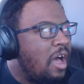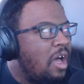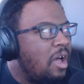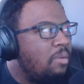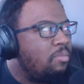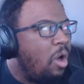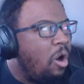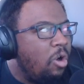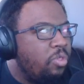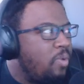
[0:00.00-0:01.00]
um,
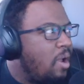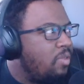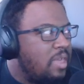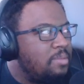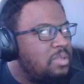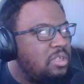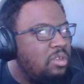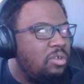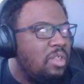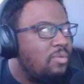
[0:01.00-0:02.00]
all throughout the MCU,